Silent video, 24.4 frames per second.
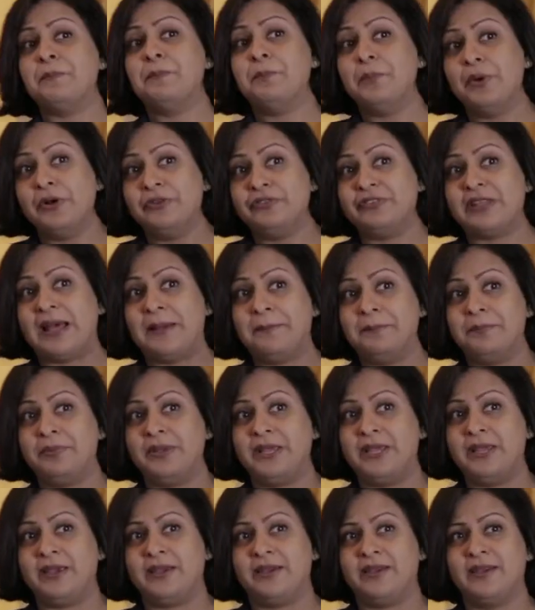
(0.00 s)

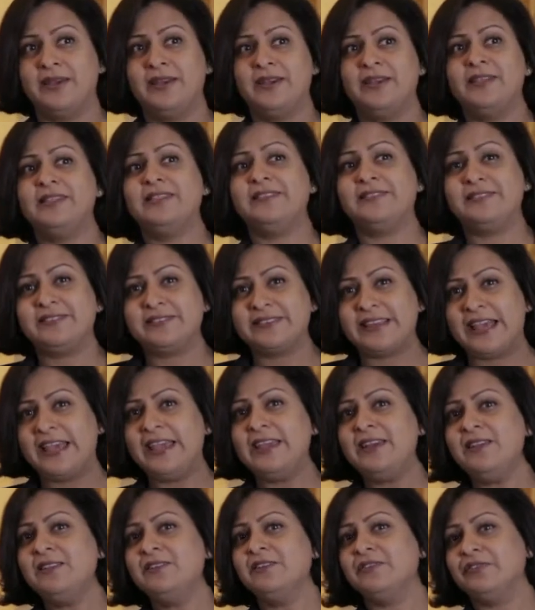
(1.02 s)
Mozambique. The
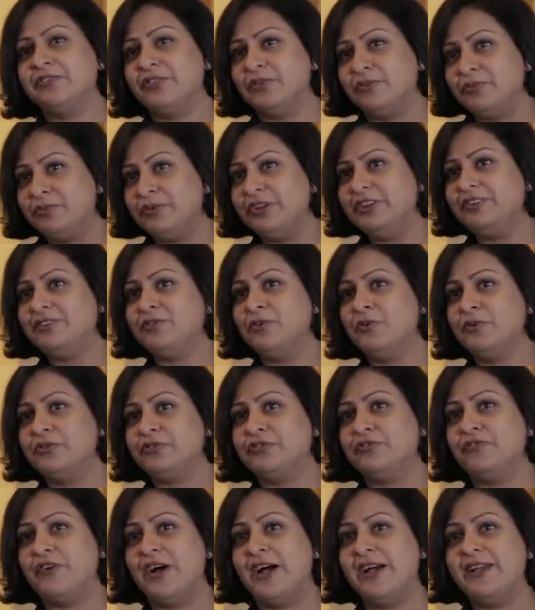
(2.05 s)
scale of the
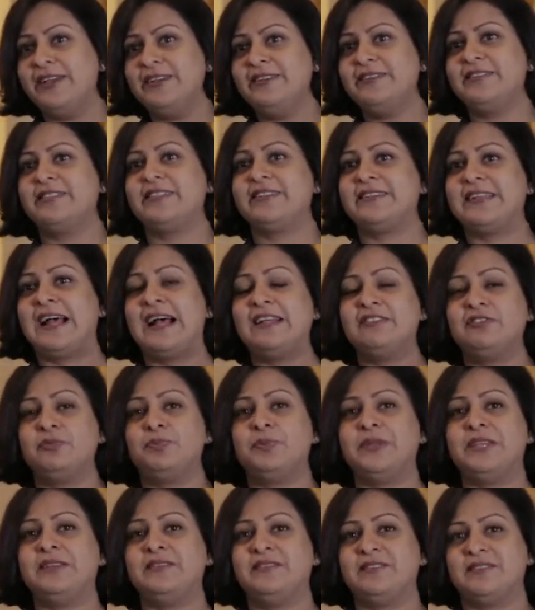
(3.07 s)
resource find that has
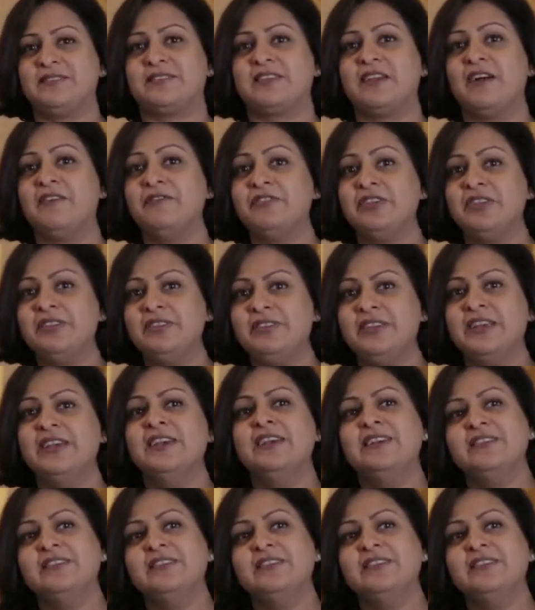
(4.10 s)
been discovered